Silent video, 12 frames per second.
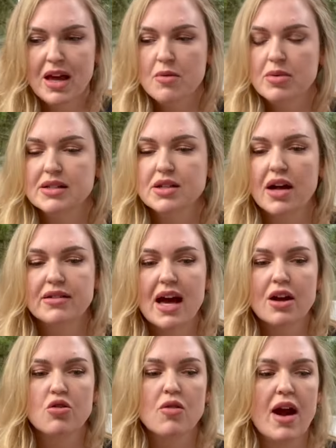but it's got
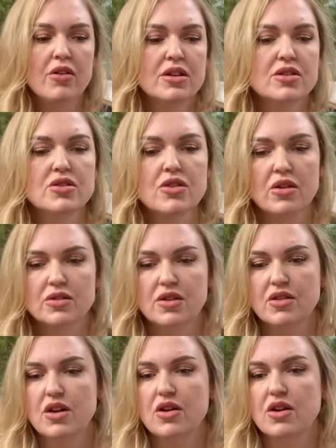that grounded salt of
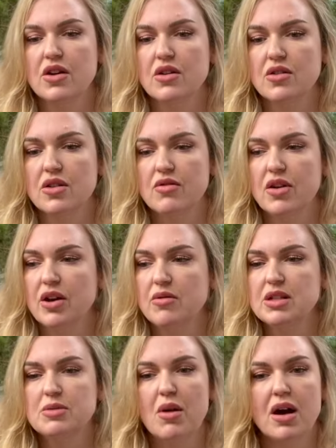the earth, very
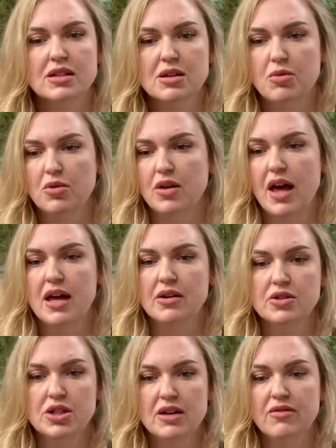responsible energy,
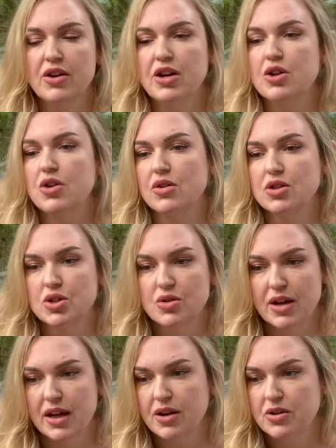very
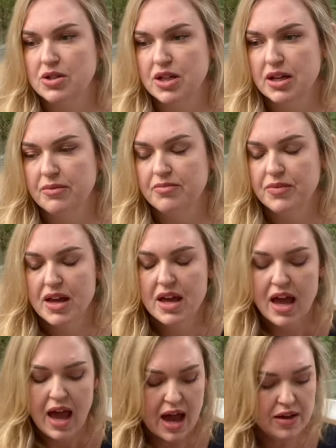nurturing energy.
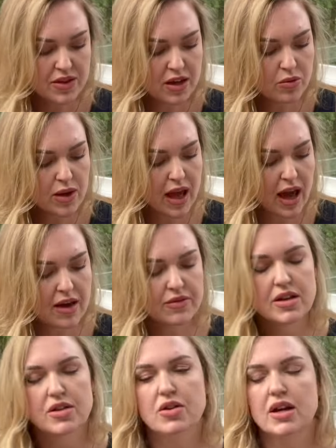And then we have
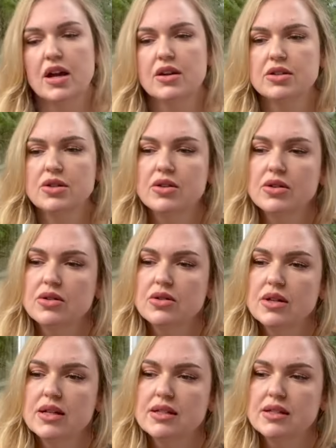another character who
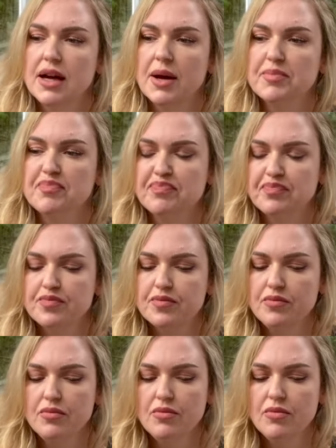is, they
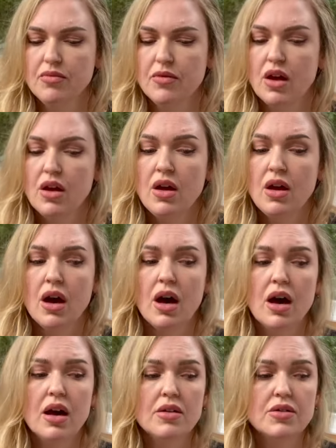
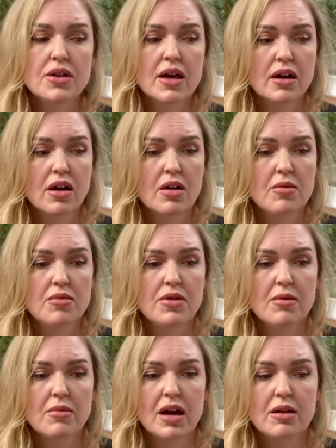
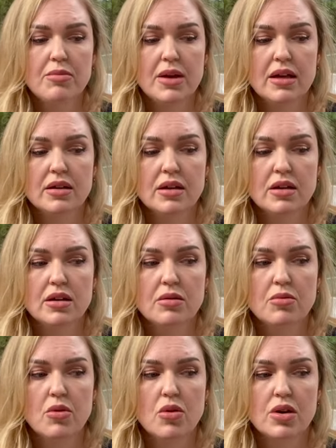might be a little
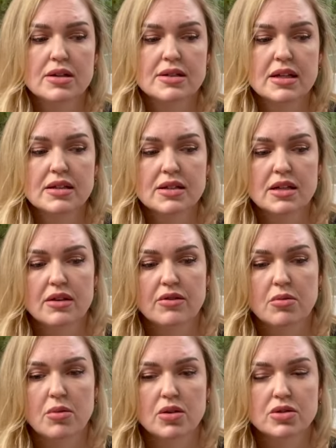more sensitive,
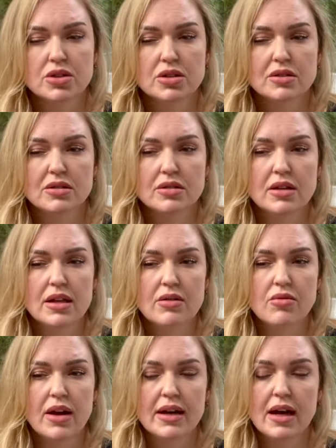emotional.
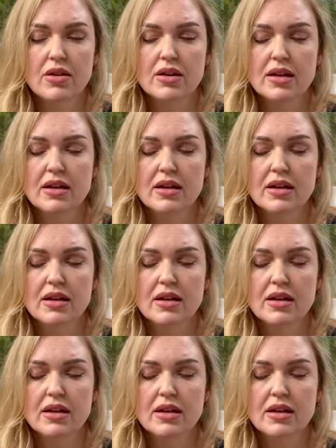Right now,